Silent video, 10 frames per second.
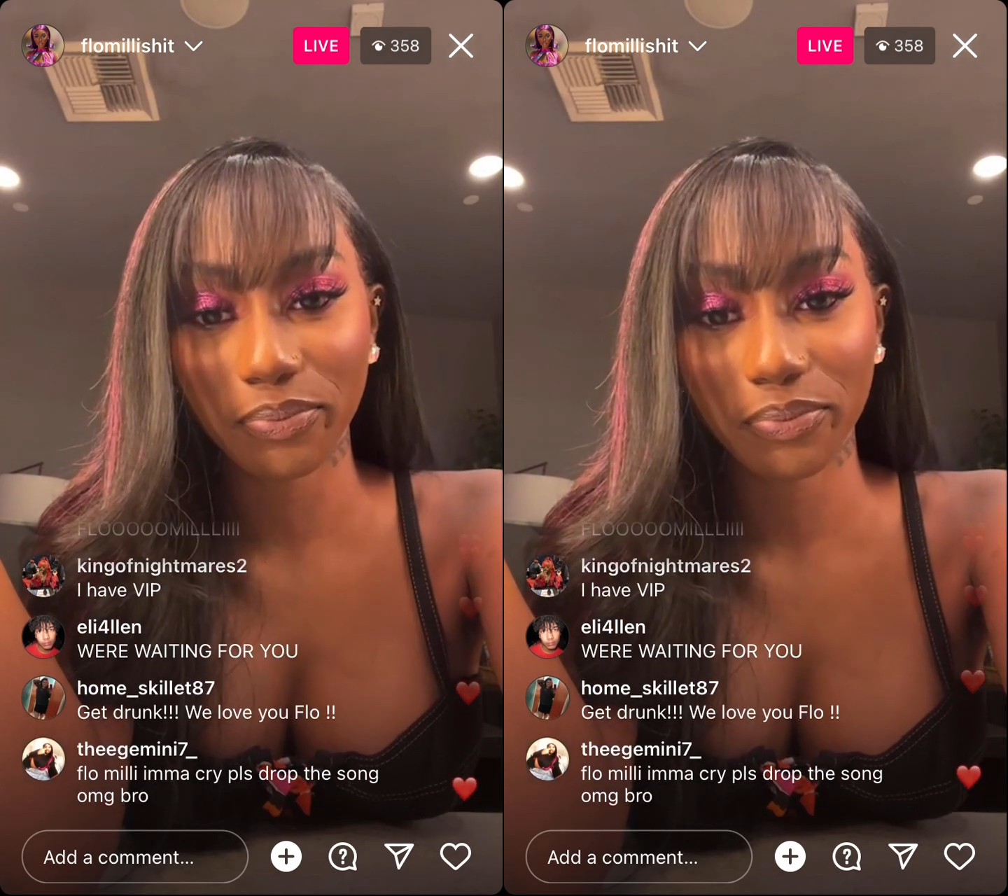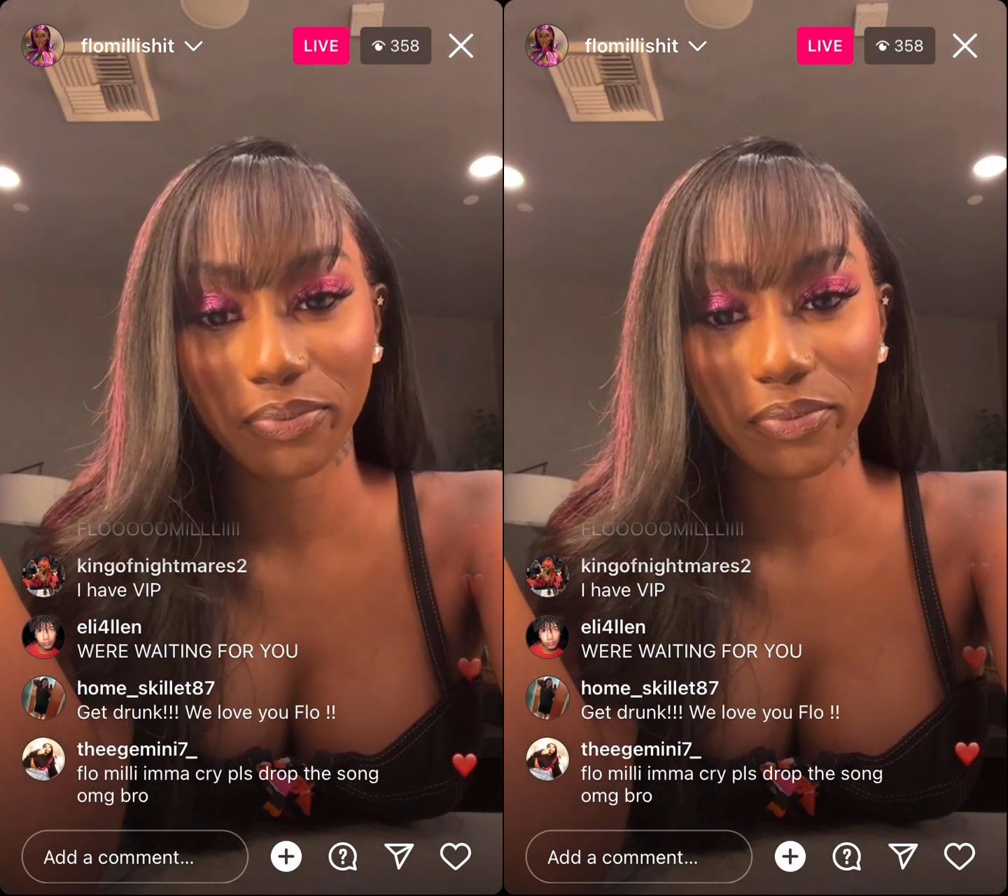
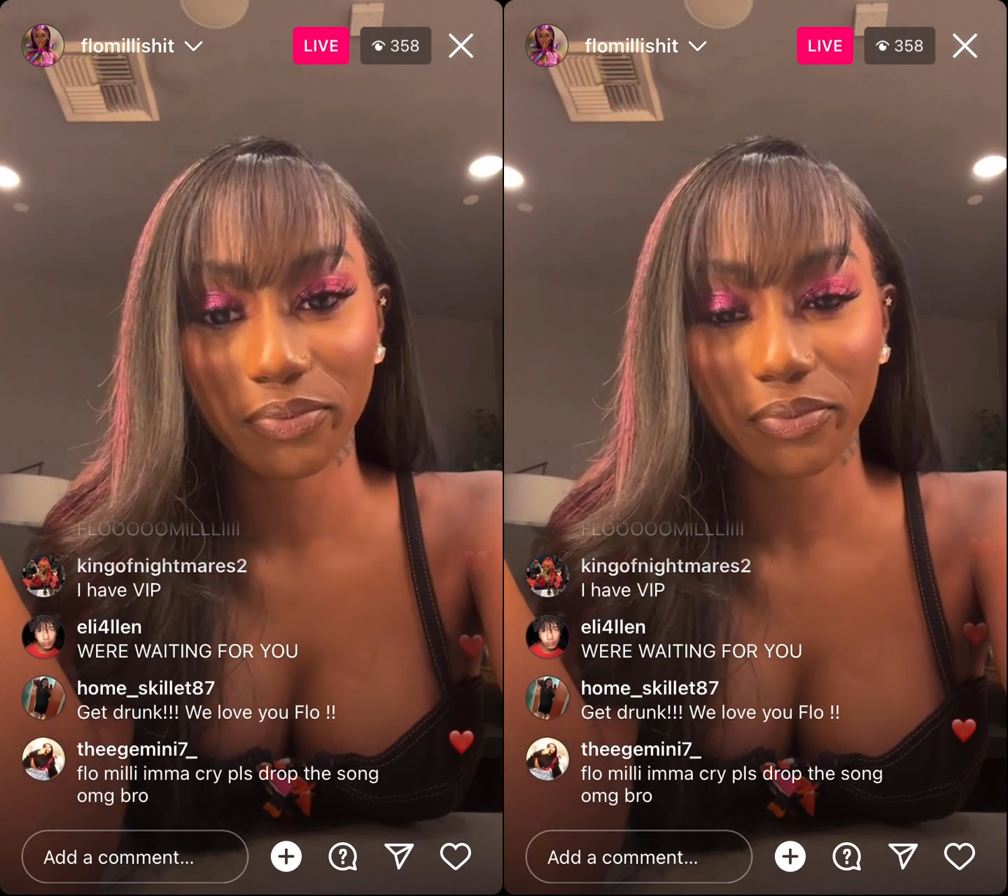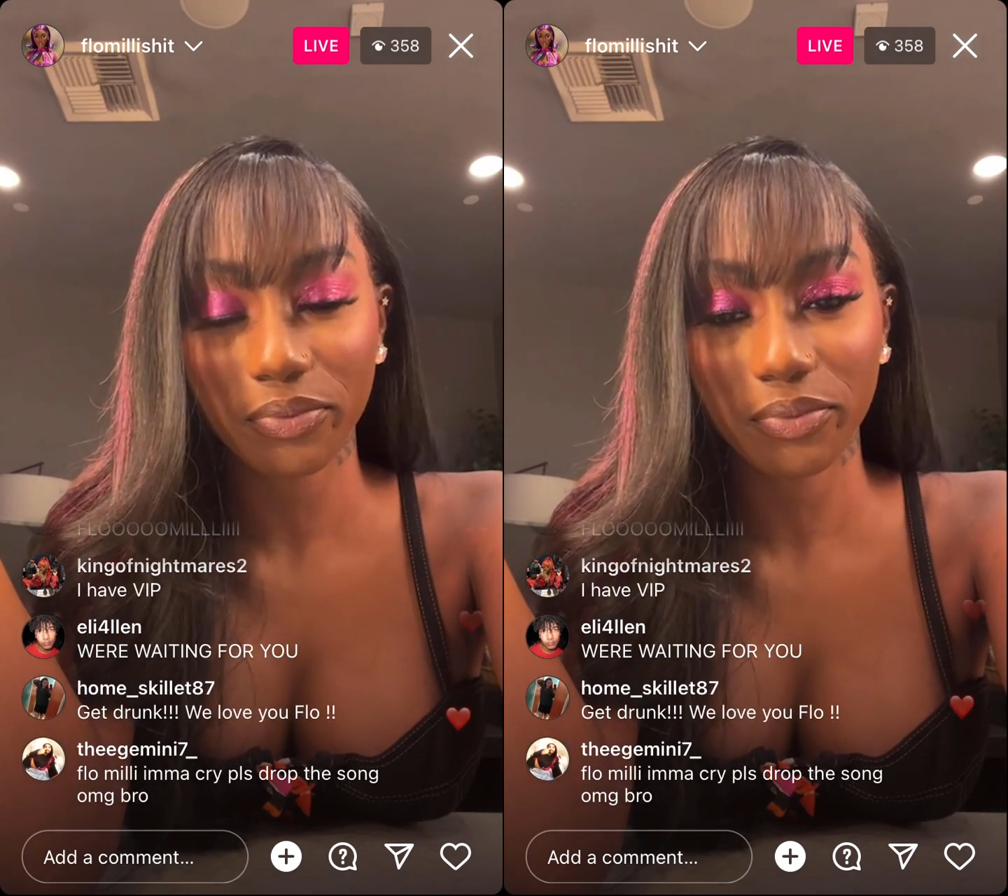up on a
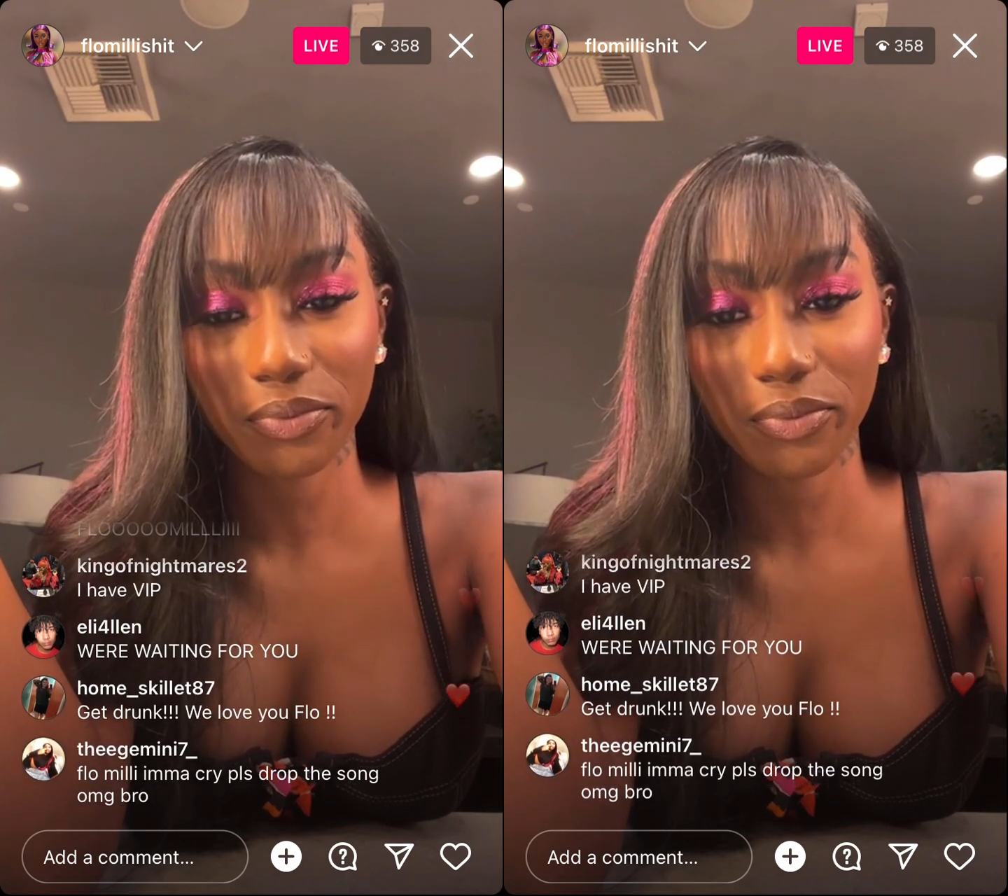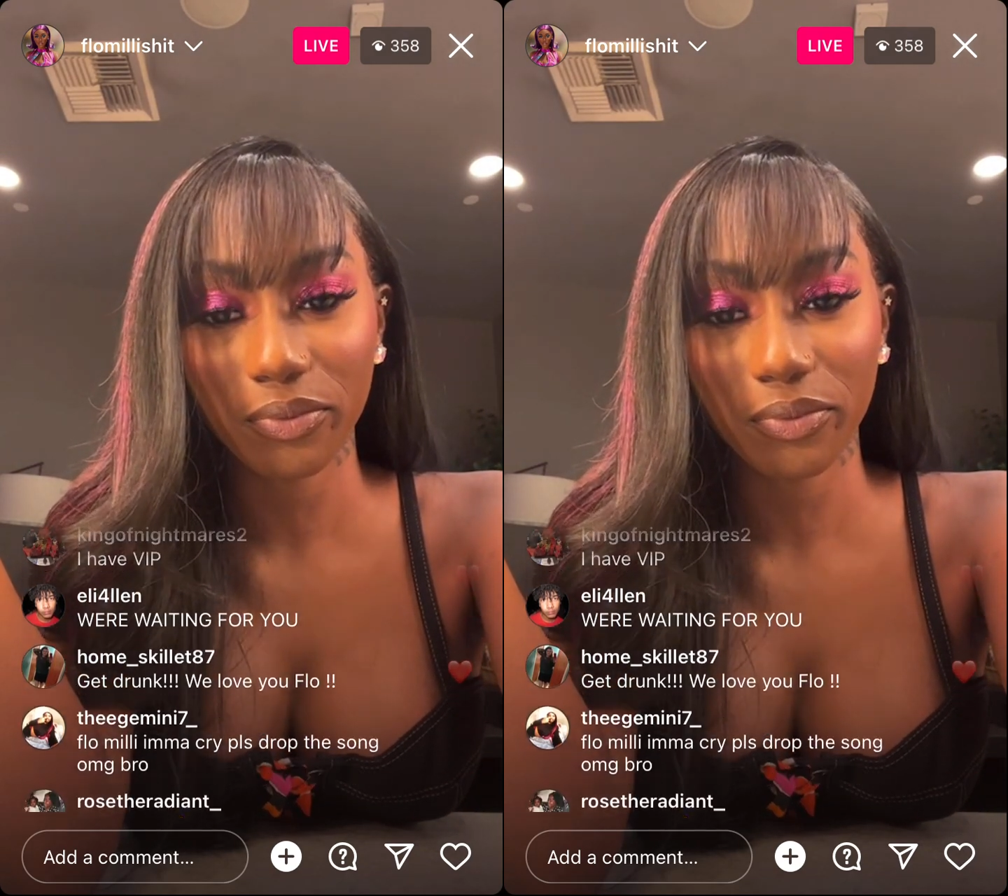bitch.